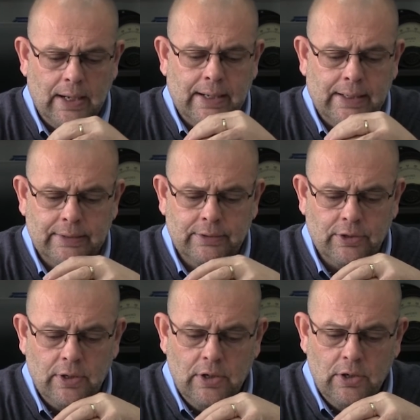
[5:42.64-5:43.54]

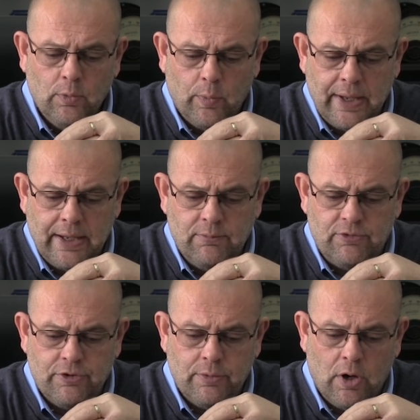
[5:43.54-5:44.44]
and we aim
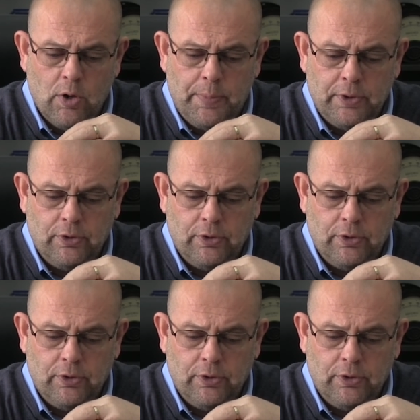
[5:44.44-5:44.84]
to open